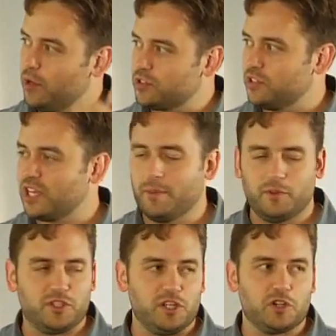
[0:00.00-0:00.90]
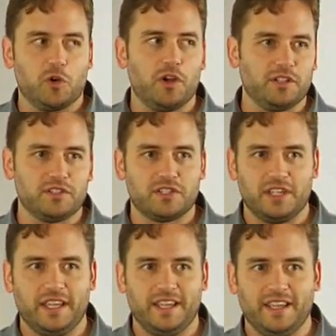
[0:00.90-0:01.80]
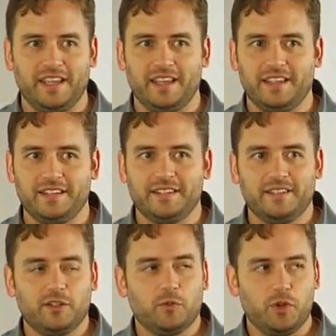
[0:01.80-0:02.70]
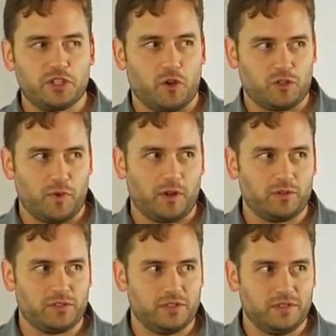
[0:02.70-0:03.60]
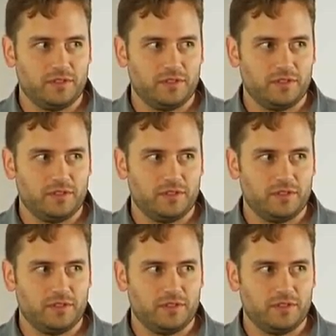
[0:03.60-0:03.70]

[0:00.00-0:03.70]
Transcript: most of the time you see joins in resource models.